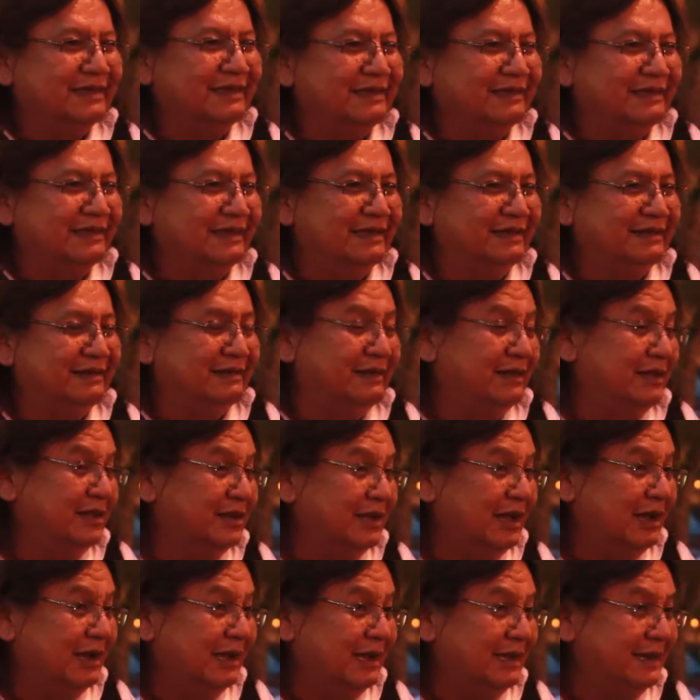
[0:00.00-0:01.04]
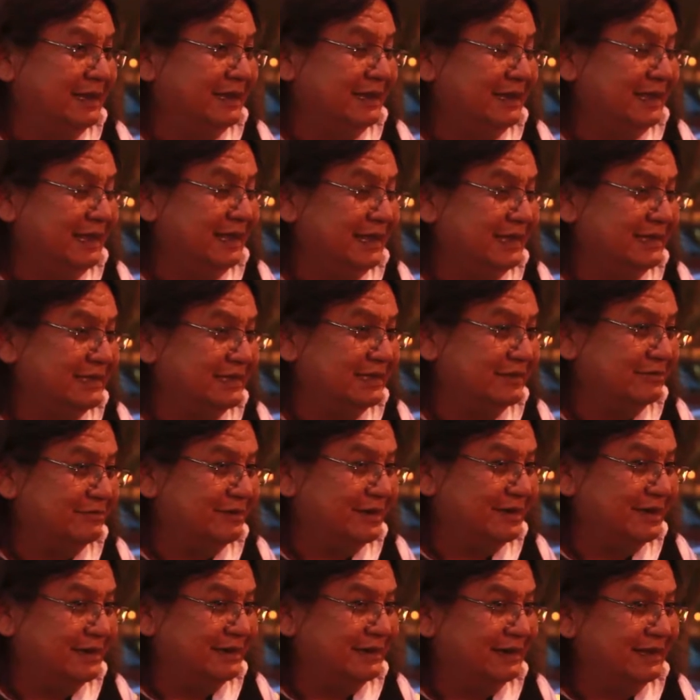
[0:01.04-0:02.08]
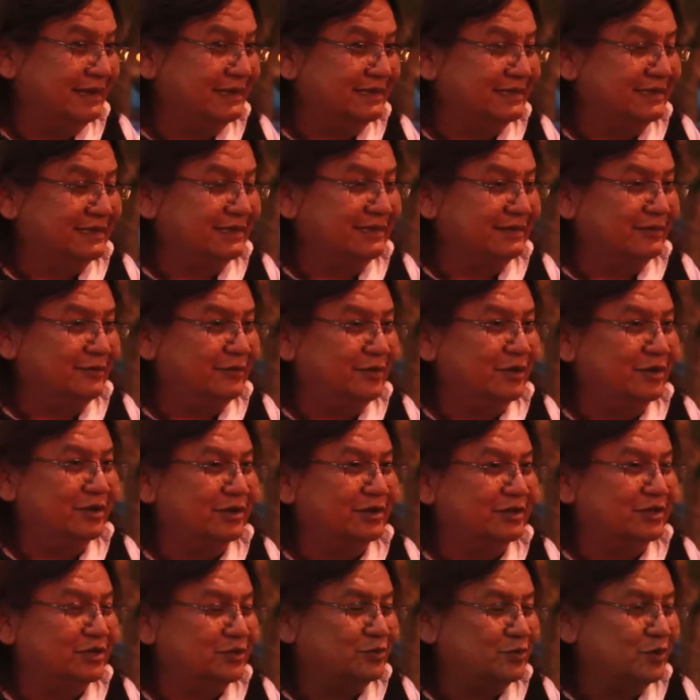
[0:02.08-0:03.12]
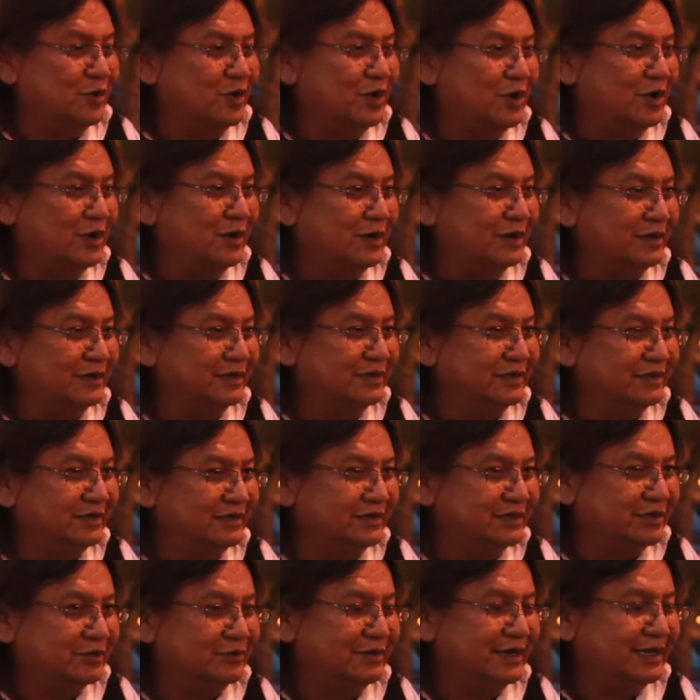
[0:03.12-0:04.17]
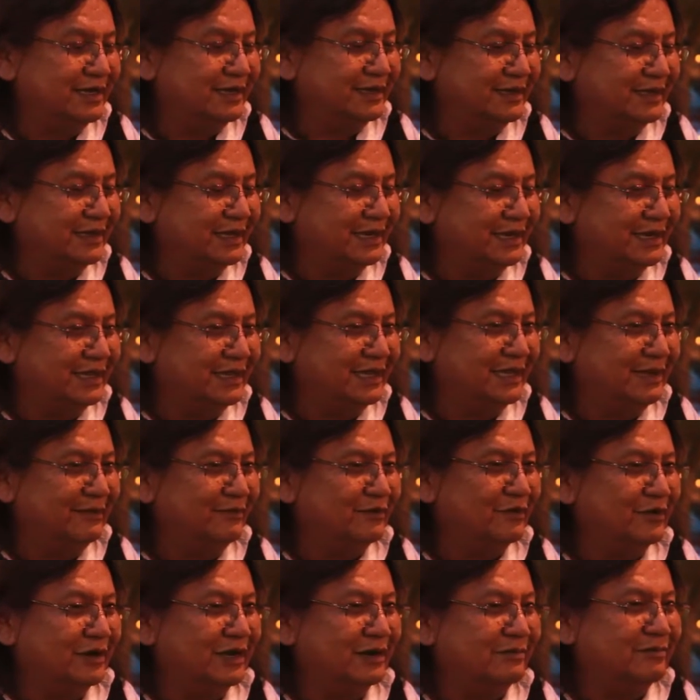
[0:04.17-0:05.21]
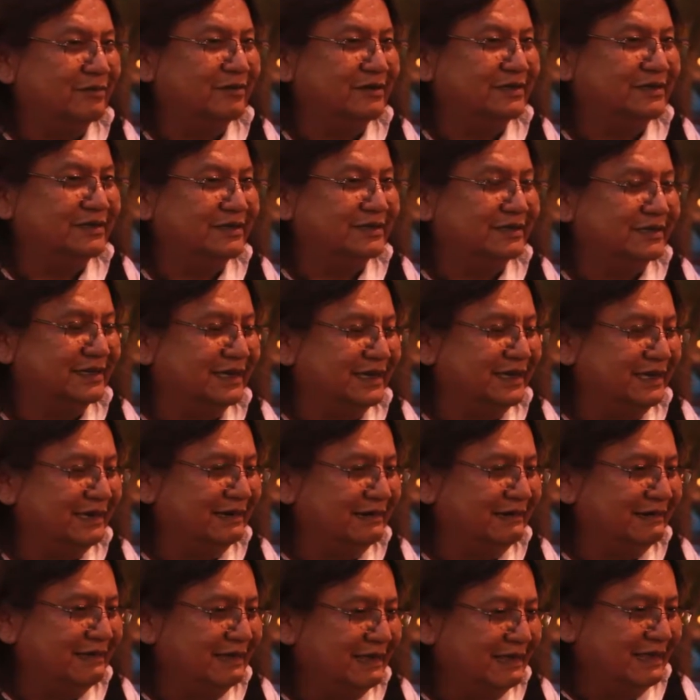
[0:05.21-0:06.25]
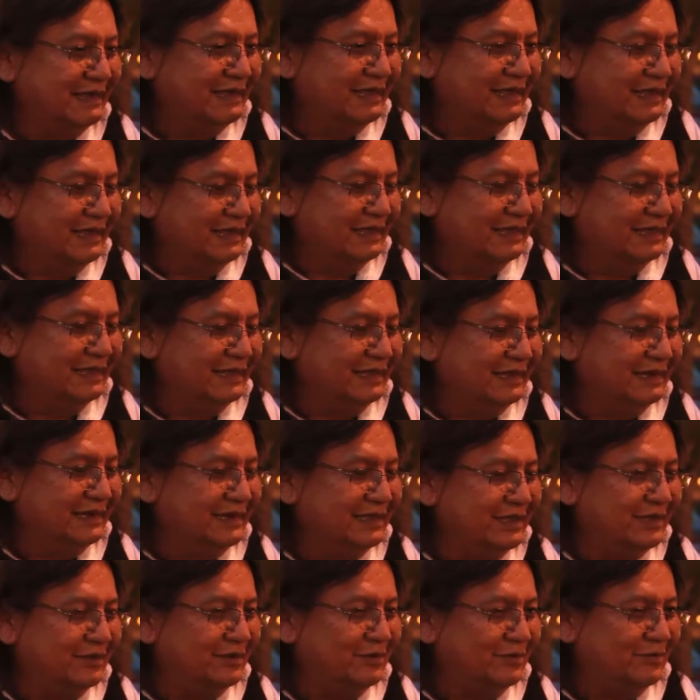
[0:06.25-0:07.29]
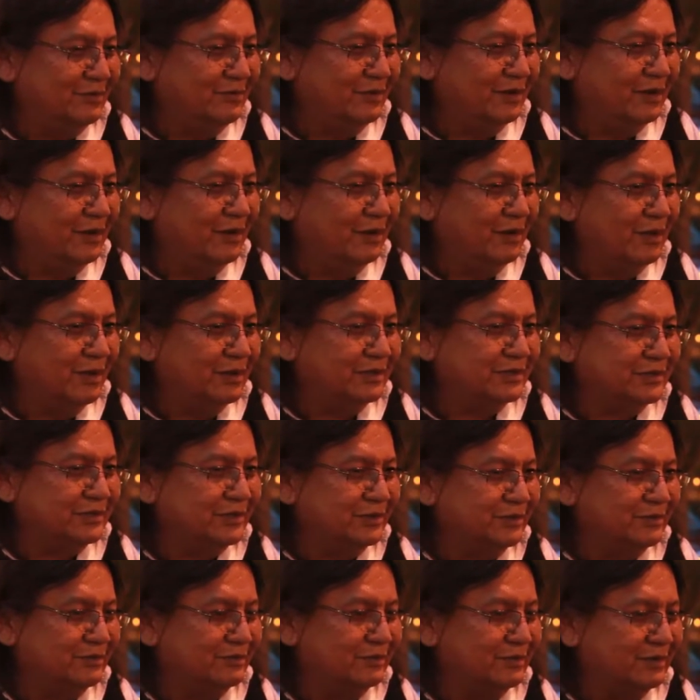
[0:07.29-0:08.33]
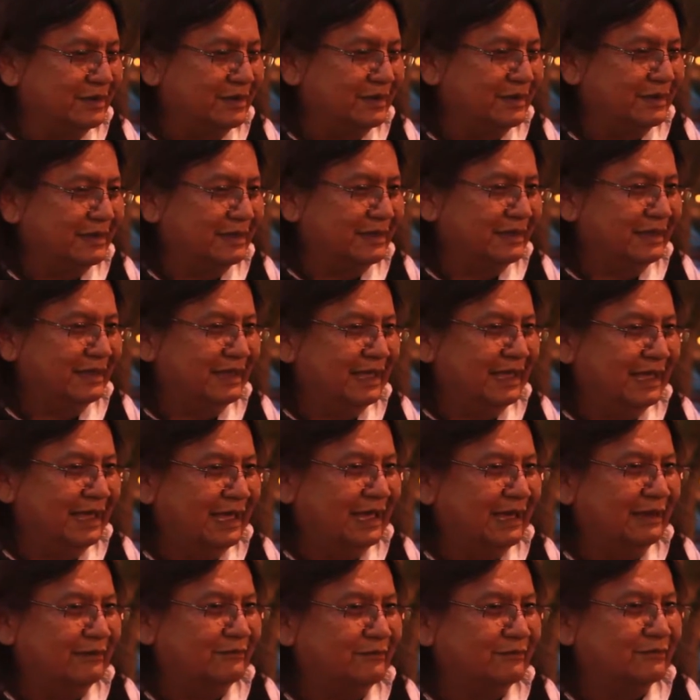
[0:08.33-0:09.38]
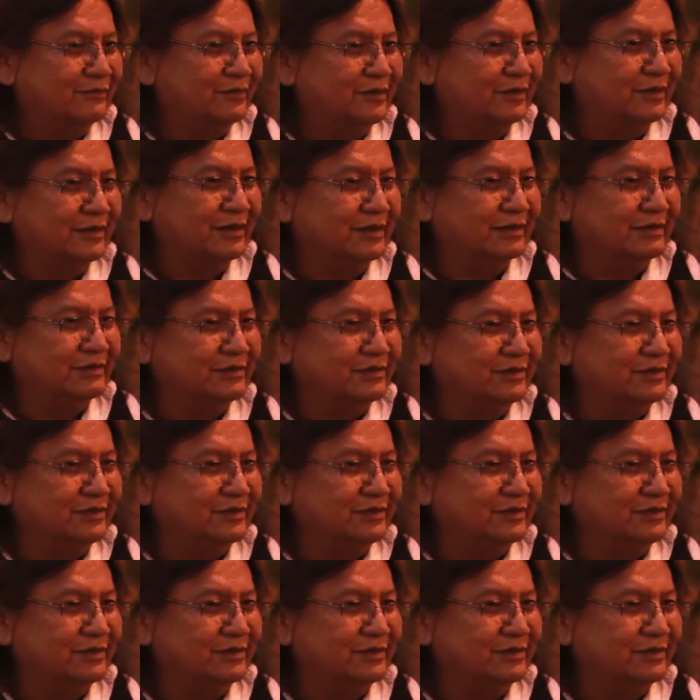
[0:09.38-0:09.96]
And in Haida case, it recognized that if you got a strong strength of claim for Aboriginal title, then you also have the